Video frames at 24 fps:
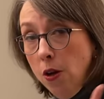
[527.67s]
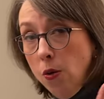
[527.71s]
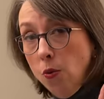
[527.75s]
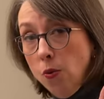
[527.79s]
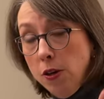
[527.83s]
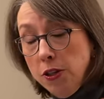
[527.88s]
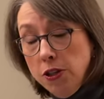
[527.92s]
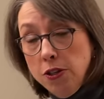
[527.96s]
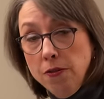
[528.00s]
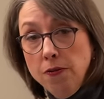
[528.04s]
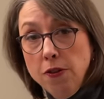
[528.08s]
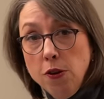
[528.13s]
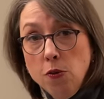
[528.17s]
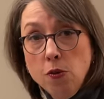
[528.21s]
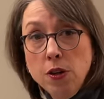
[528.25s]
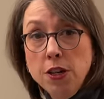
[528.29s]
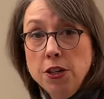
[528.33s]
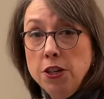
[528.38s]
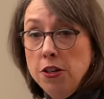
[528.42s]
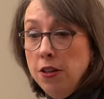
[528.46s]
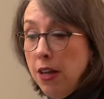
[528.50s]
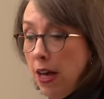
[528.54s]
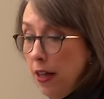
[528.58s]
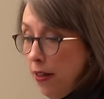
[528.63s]
which if you want to
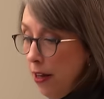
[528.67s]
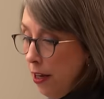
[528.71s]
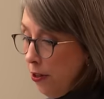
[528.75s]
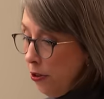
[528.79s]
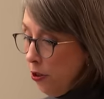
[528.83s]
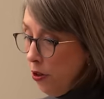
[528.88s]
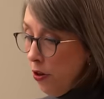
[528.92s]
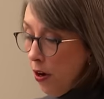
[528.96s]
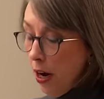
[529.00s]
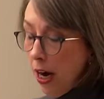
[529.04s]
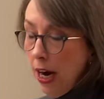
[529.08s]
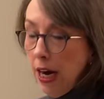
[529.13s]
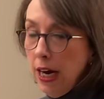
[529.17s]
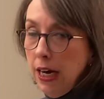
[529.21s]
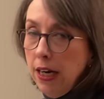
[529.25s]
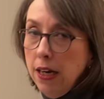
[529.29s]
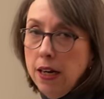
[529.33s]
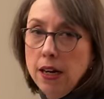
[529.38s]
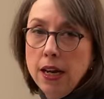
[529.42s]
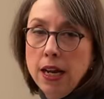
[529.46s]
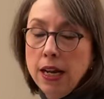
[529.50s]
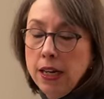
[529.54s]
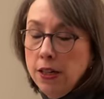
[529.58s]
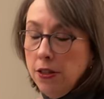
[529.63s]
do that, that's
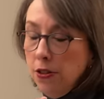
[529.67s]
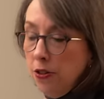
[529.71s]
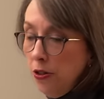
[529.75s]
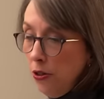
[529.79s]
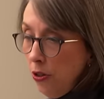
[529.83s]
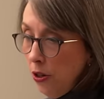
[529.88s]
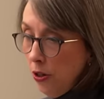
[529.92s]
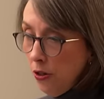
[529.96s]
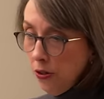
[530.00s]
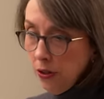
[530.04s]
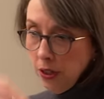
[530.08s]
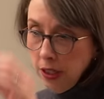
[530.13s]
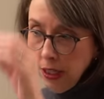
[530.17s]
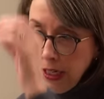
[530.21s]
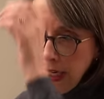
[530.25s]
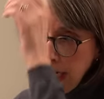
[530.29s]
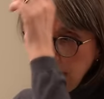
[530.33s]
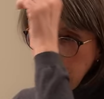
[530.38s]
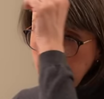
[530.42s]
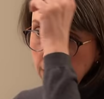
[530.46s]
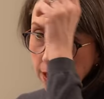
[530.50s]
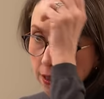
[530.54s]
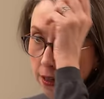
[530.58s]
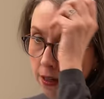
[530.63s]
great. And
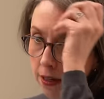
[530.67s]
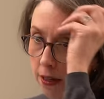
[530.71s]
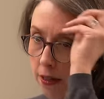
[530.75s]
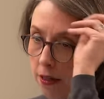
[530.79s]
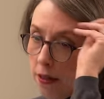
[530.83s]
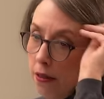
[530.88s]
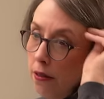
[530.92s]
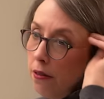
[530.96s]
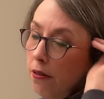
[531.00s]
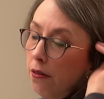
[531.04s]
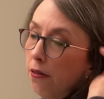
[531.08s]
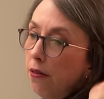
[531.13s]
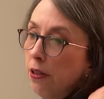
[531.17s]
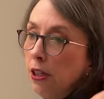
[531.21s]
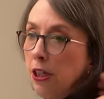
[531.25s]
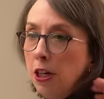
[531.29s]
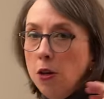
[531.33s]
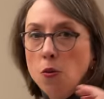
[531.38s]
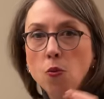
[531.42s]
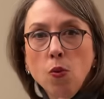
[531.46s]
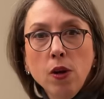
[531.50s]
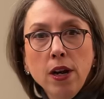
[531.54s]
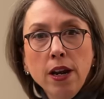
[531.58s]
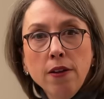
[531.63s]
certainly, you
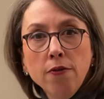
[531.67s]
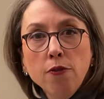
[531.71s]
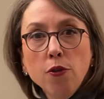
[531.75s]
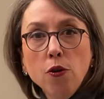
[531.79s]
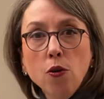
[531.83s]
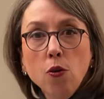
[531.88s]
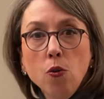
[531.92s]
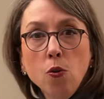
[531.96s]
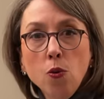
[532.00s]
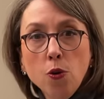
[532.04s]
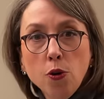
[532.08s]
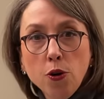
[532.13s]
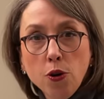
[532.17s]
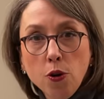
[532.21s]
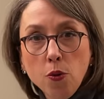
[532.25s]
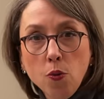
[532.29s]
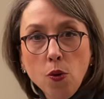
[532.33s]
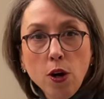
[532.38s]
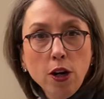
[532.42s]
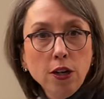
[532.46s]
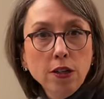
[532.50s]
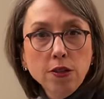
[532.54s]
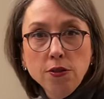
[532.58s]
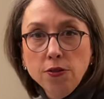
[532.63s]
know, whatever order
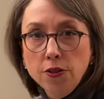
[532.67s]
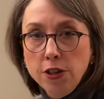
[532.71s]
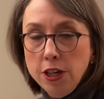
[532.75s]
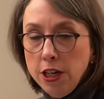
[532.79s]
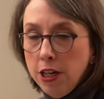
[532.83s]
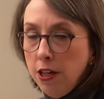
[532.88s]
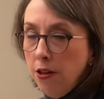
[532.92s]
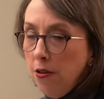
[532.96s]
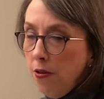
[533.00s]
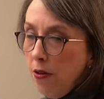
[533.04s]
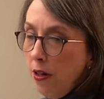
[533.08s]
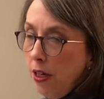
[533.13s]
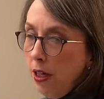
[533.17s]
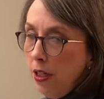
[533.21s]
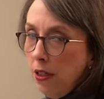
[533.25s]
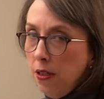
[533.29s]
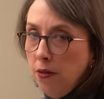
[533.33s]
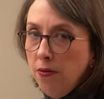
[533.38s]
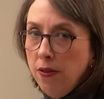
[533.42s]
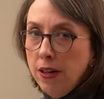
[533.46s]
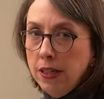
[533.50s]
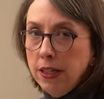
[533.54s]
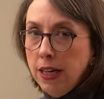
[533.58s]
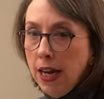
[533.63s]
works for you
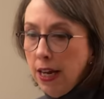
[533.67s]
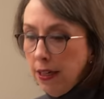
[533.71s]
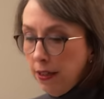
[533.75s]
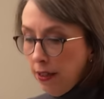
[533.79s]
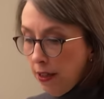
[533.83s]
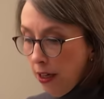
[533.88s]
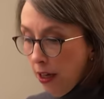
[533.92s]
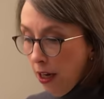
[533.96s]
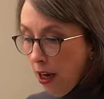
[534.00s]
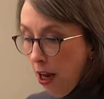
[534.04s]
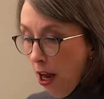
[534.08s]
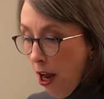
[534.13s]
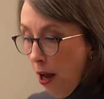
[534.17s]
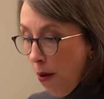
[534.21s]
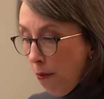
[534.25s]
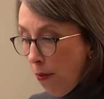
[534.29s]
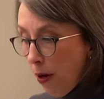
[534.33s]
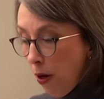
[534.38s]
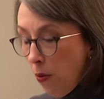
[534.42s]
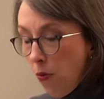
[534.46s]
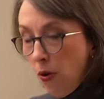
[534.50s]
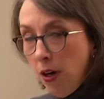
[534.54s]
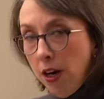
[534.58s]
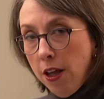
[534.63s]
is fantastic.
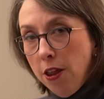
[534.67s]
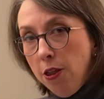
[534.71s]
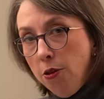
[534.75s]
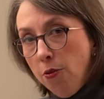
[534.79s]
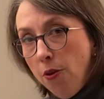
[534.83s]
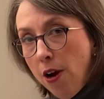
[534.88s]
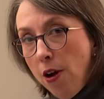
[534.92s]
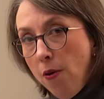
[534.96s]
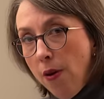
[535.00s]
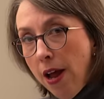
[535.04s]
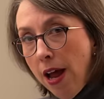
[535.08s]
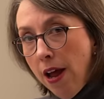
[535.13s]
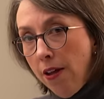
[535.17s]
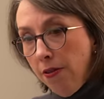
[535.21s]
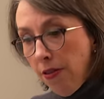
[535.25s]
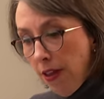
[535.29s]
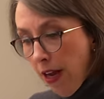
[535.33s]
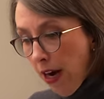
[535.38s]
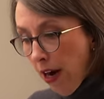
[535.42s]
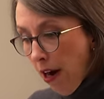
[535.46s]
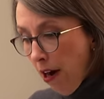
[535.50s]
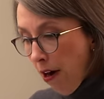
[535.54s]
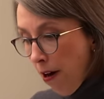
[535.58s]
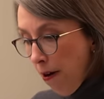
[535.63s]
But I want to throw out
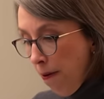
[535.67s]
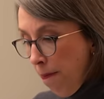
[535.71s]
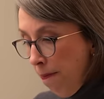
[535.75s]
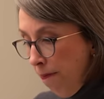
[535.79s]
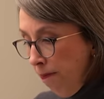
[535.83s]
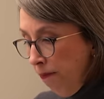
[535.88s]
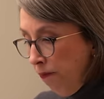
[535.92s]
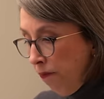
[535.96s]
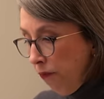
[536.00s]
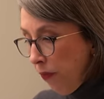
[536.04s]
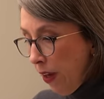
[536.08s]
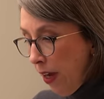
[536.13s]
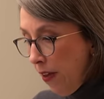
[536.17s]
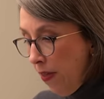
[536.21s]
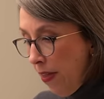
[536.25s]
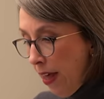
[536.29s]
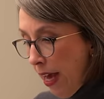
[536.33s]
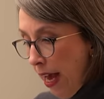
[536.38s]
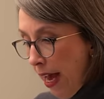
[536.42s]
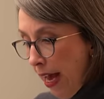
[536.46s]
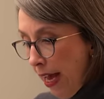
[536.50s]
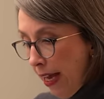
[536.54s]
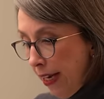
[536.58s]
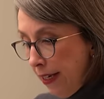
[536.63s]
there
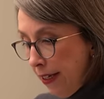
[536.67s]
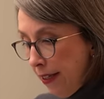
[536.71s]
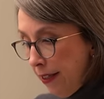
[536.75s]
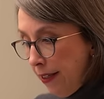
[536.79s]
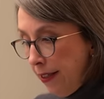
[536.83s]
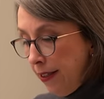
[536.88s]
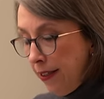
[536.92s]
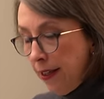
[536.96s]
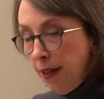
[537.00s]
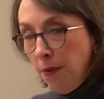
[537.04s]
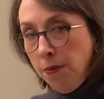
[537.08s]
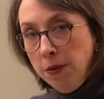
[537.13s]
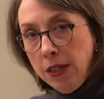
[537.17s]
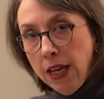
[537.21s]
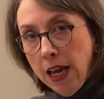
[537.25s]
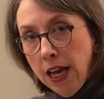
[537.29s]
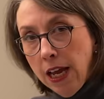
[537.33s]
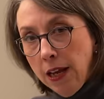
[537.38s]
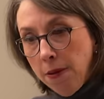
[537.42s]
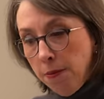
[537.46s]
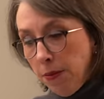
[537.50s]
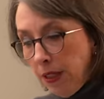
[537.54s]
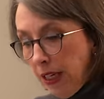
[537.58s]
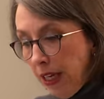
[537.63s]
that sometimes